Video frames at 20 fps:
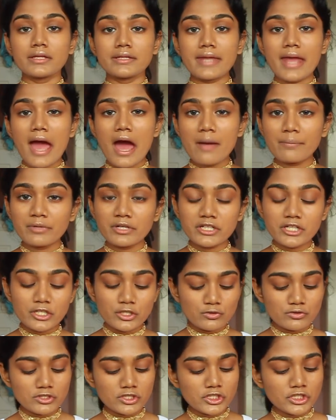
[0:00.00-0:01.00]
Now I'm going
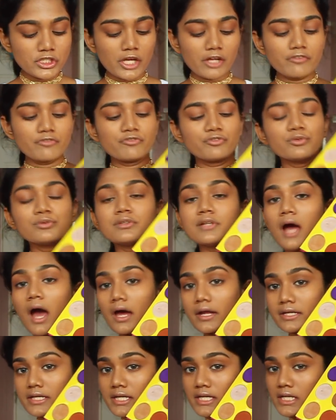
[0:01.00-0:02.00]
to use the shade
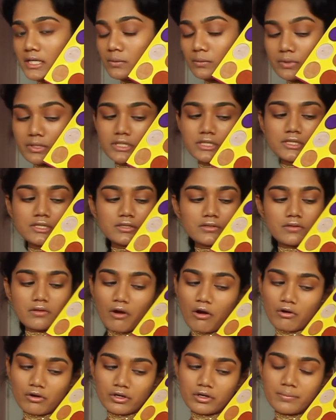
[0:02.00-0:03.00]
Fulani, which is a
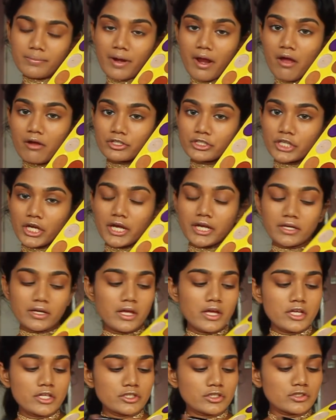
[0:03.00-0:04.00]
darker brown shade,